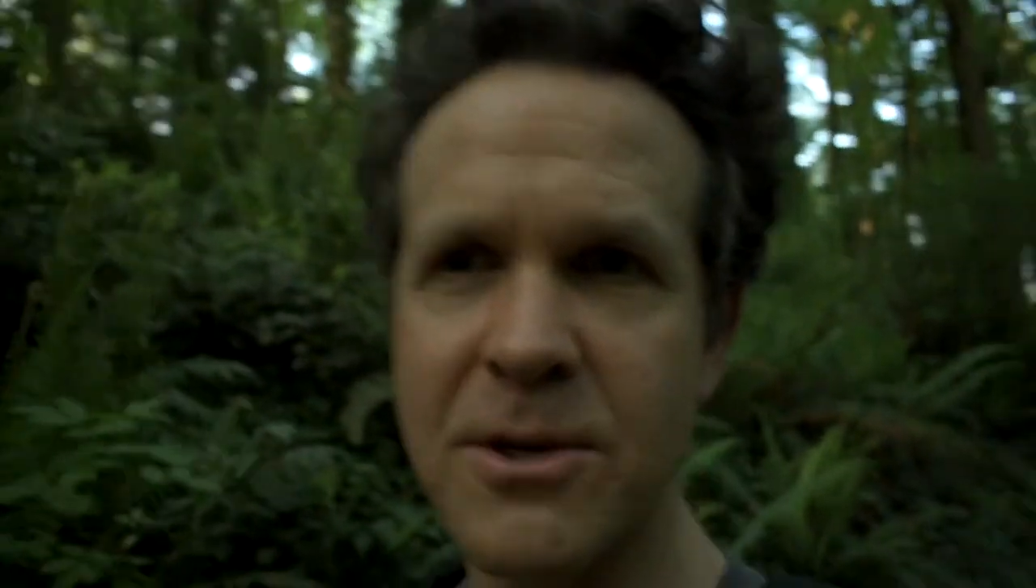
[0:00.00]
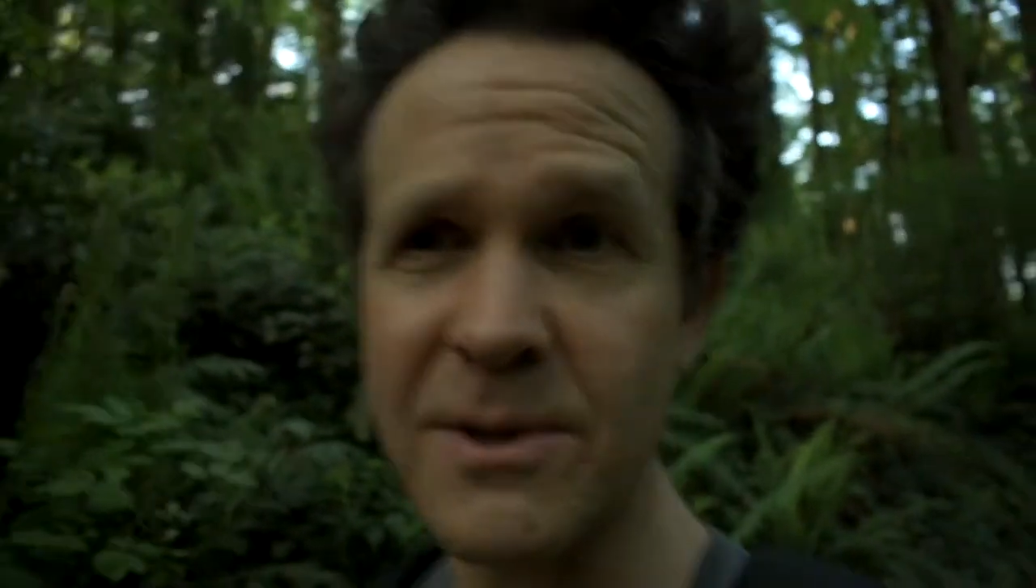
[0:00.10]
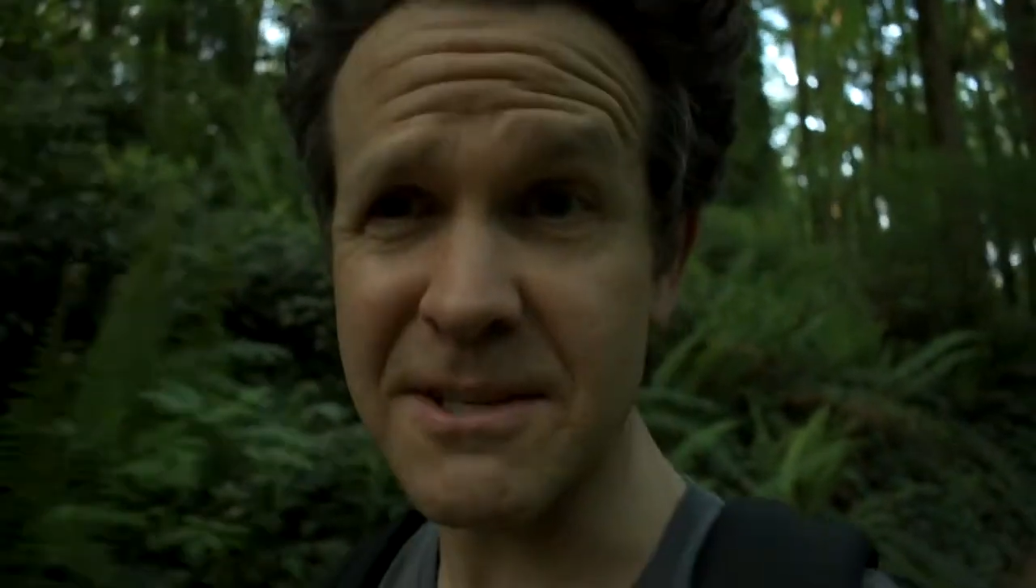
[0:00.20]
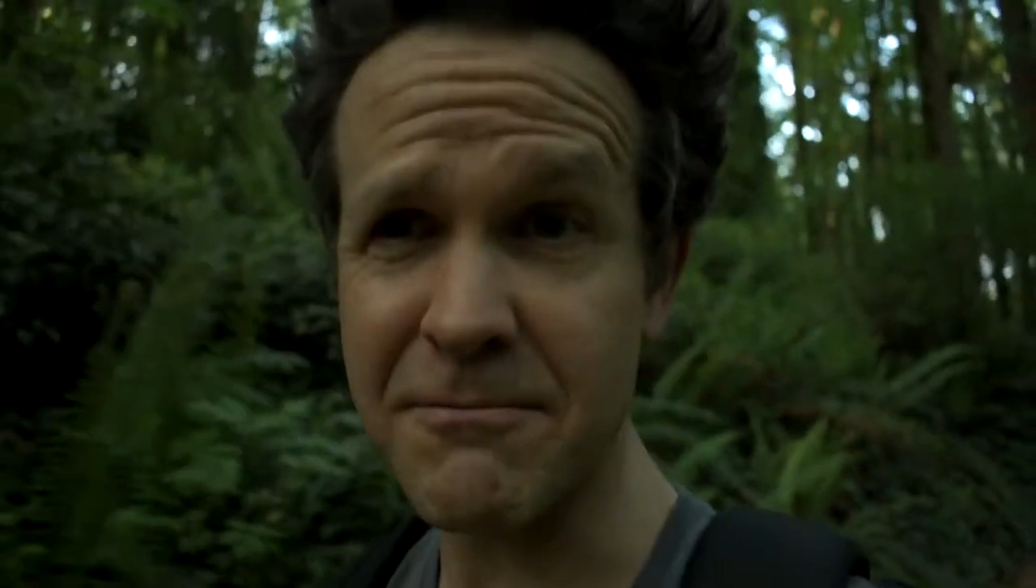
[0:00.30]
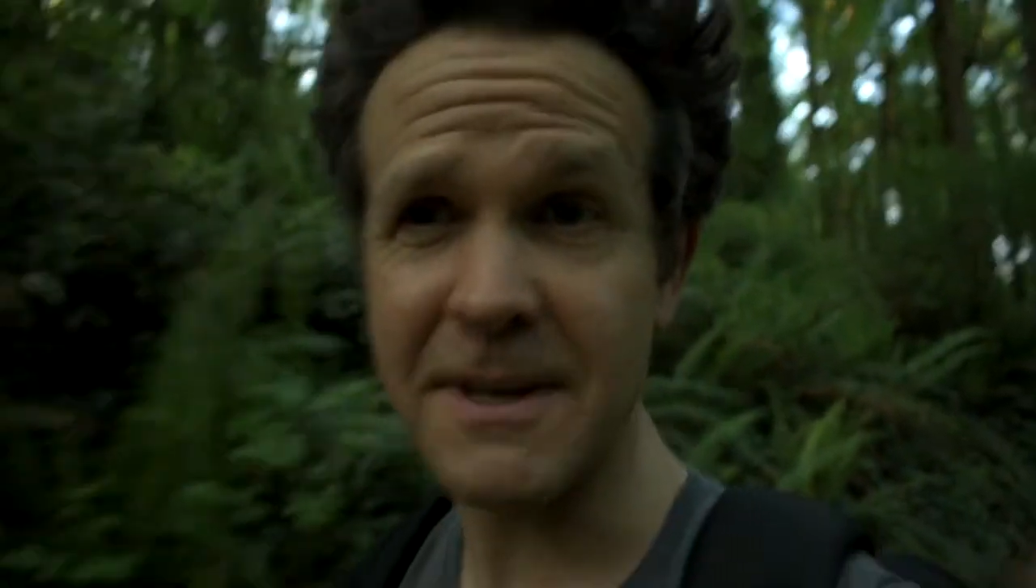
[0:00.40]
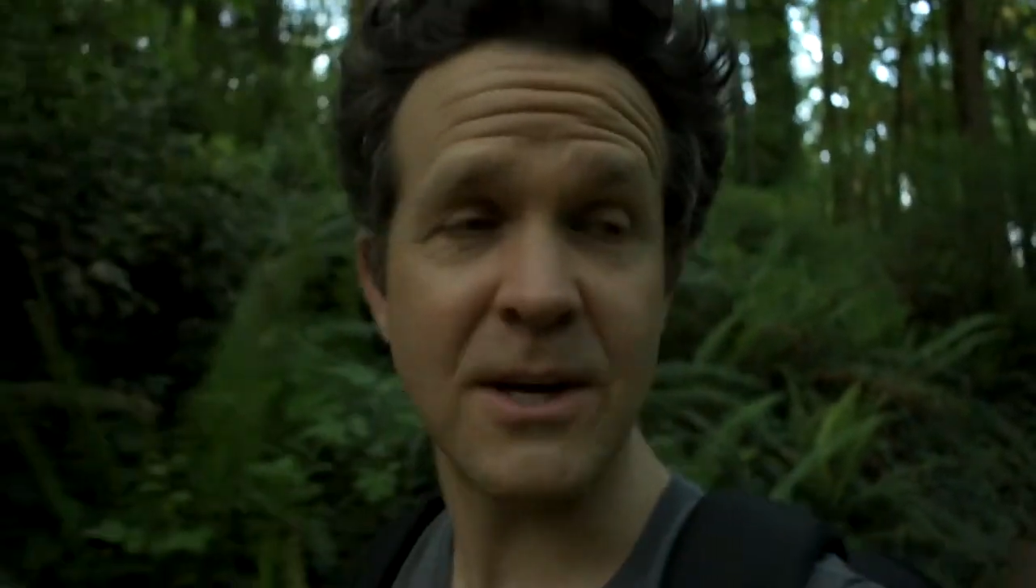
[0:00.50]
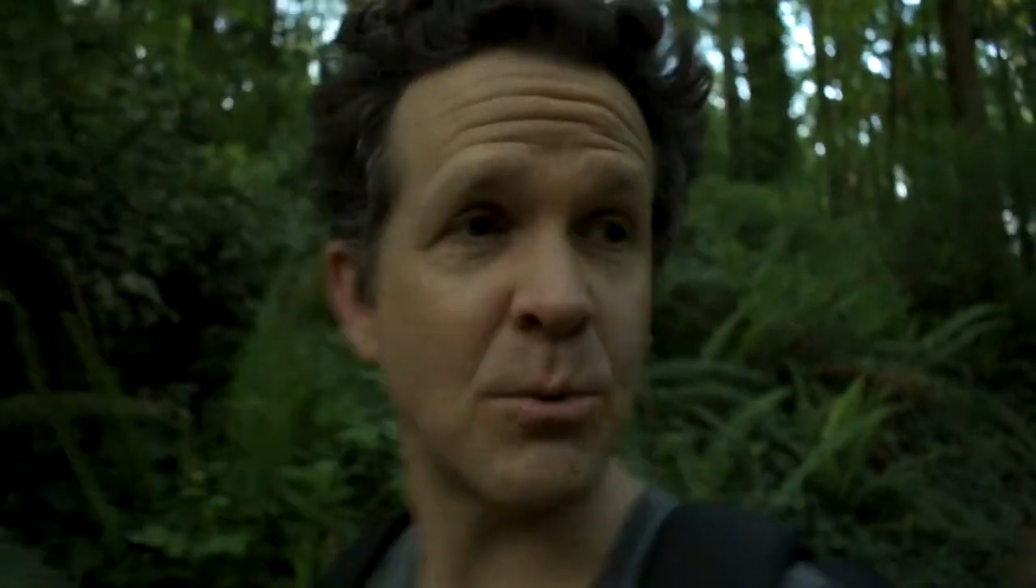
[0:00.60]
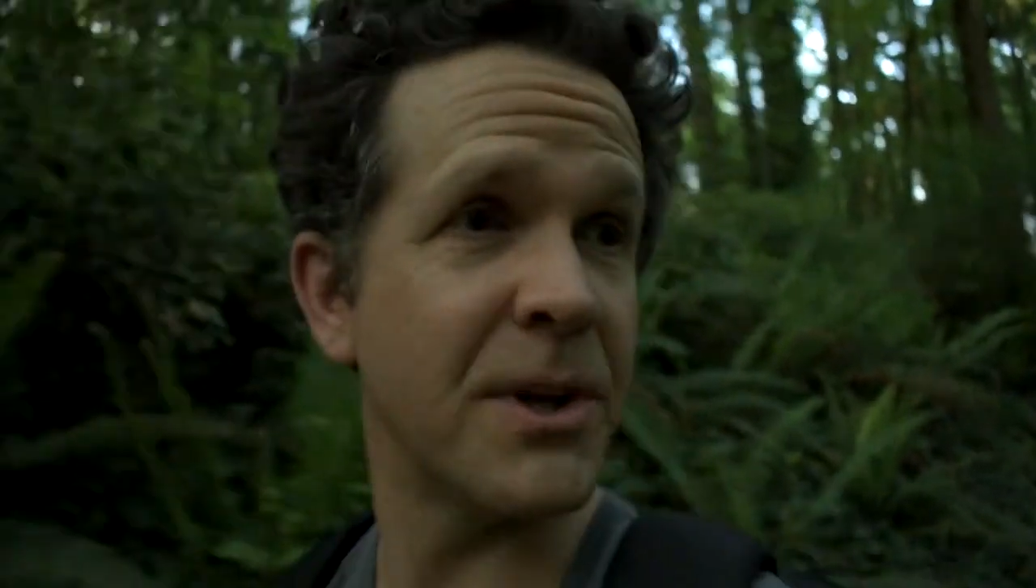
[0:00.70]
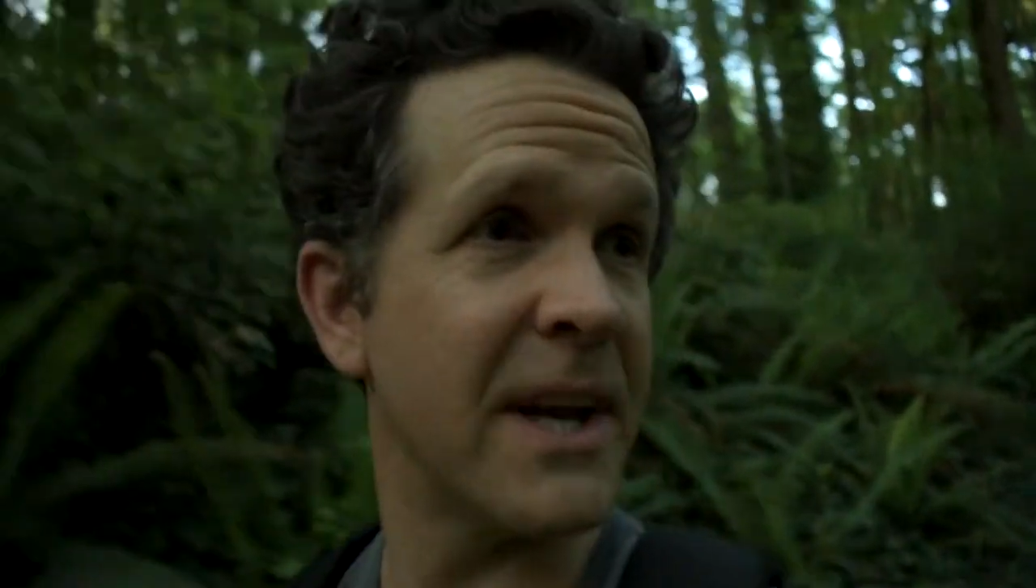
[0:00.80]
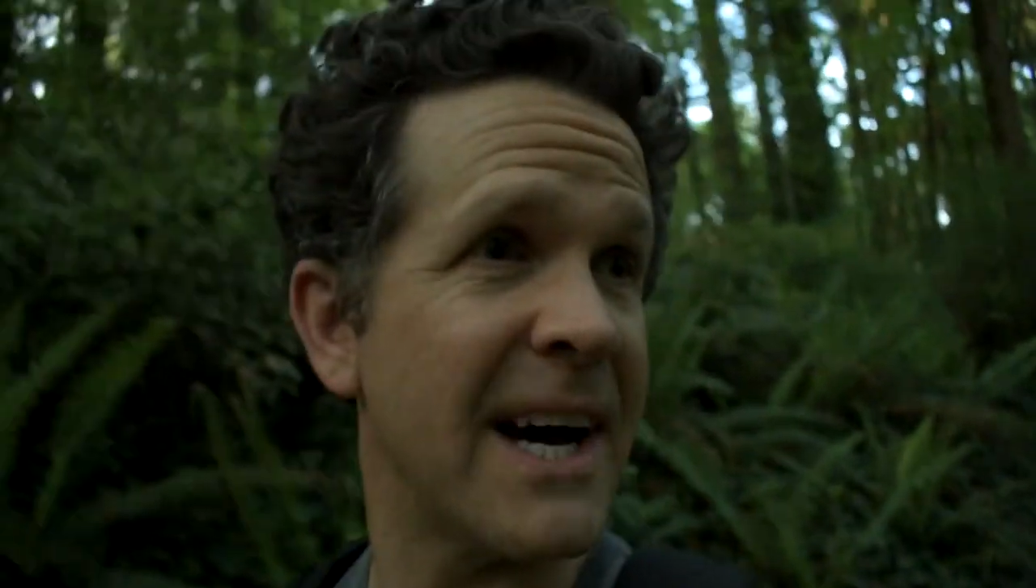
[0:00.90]
you this video
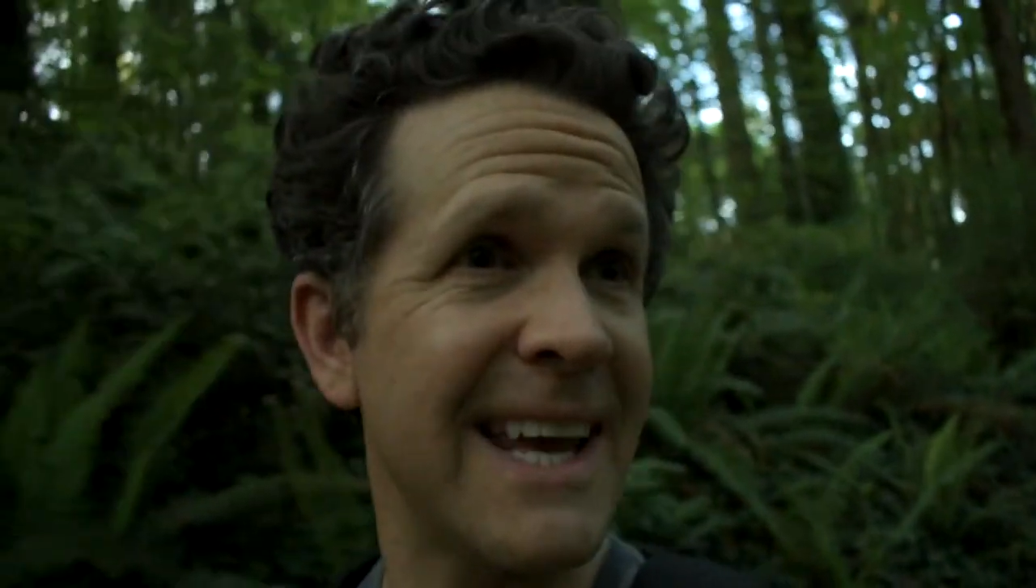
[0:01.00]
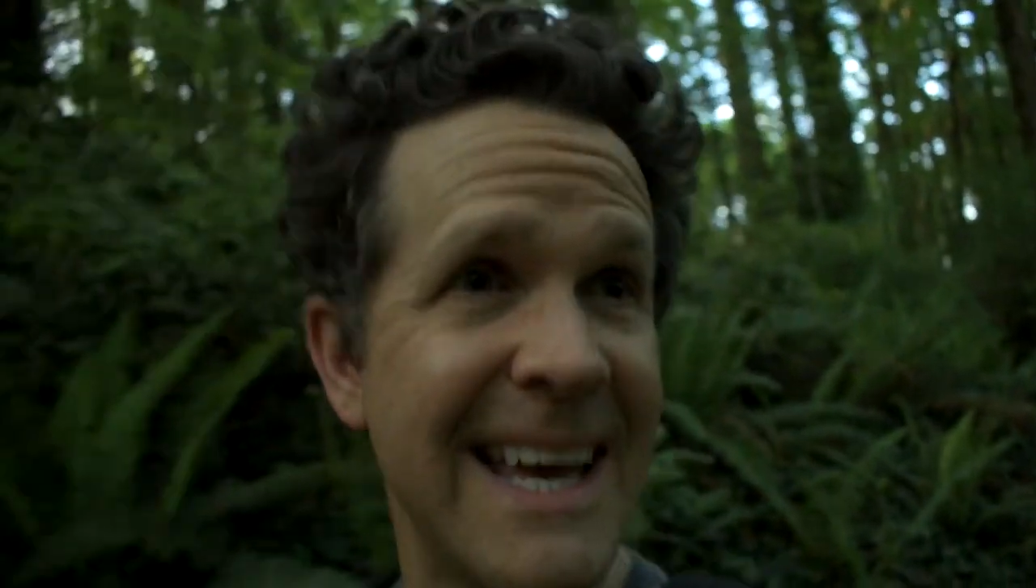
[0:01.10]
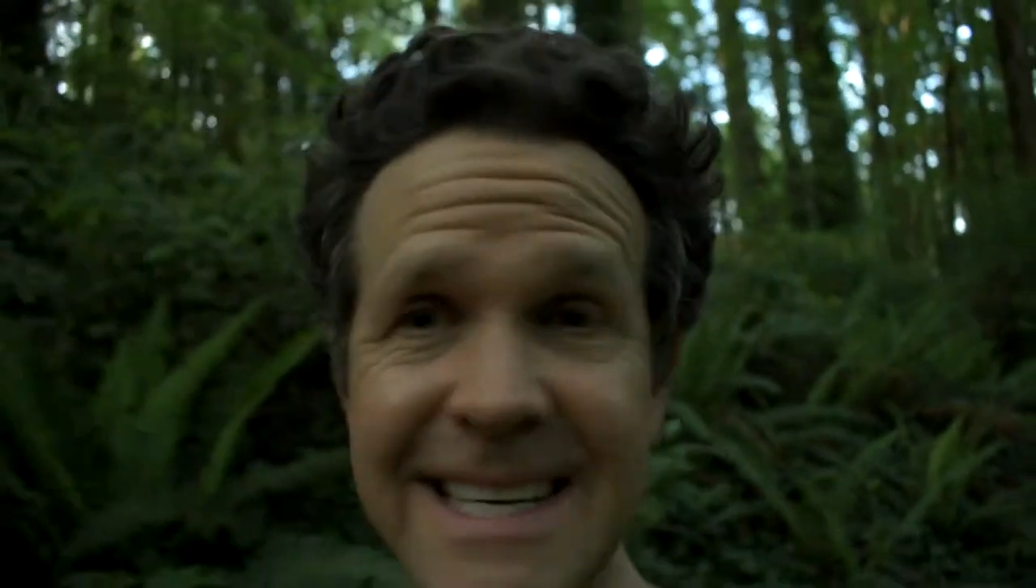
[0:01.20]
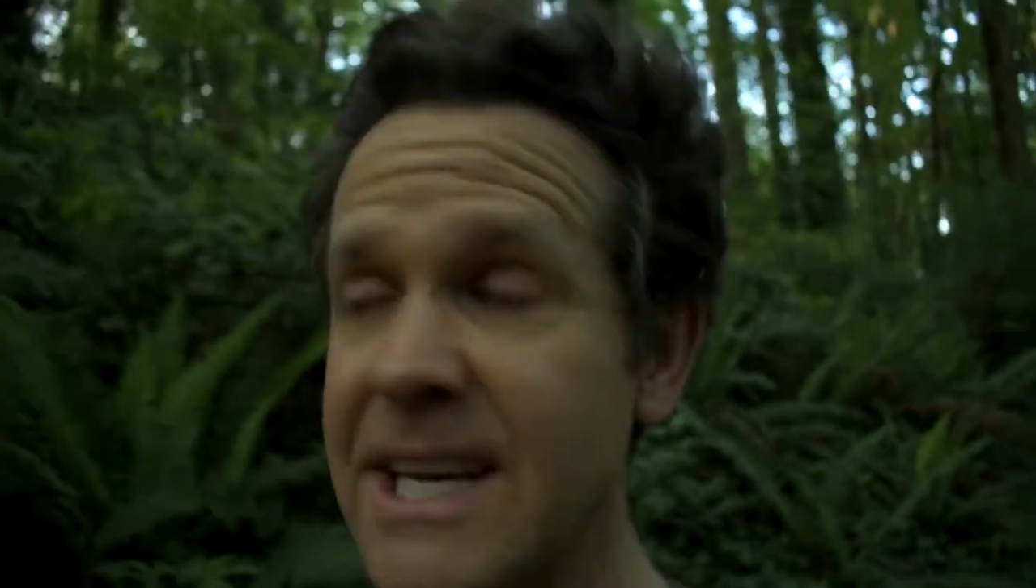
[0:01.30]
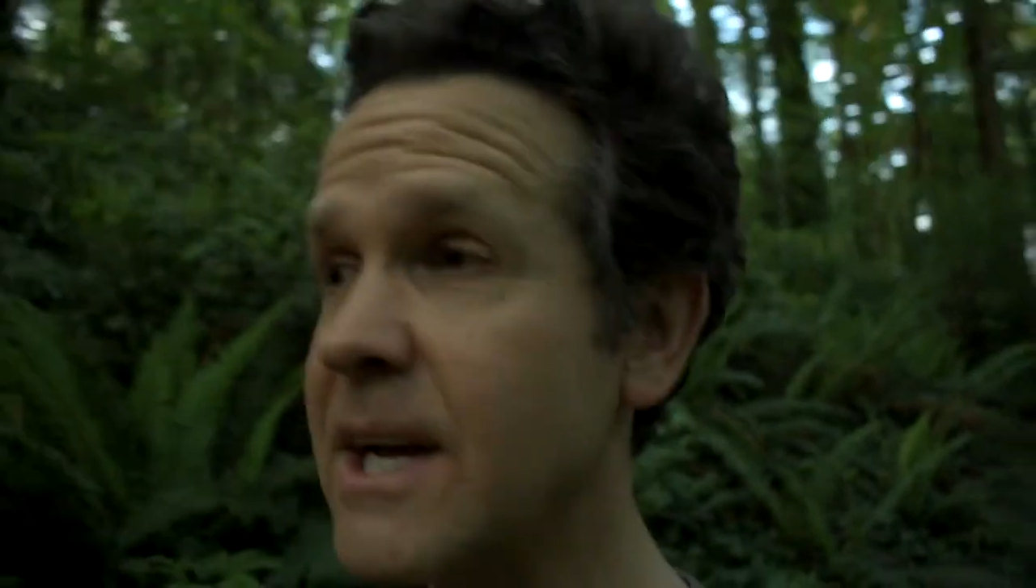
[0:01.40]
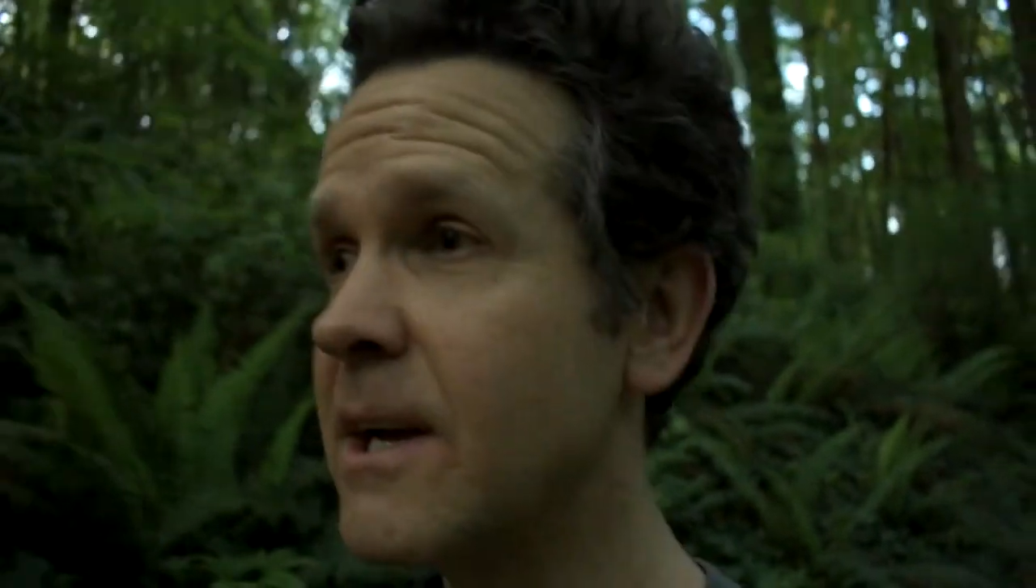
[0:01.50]
will not end